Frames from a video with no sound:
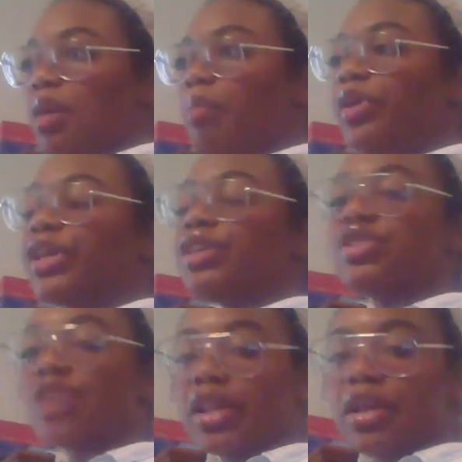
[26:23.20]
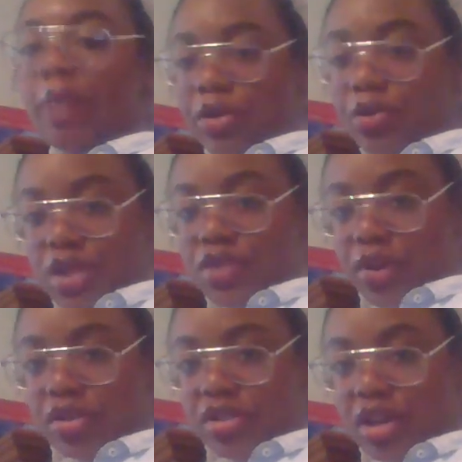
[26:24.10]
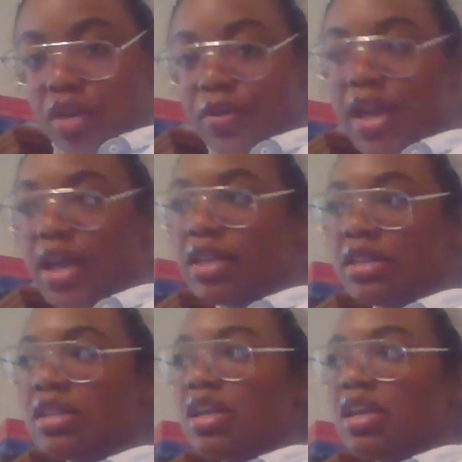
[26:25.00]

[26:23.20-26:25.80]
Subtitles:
building solid boundaries for herself, and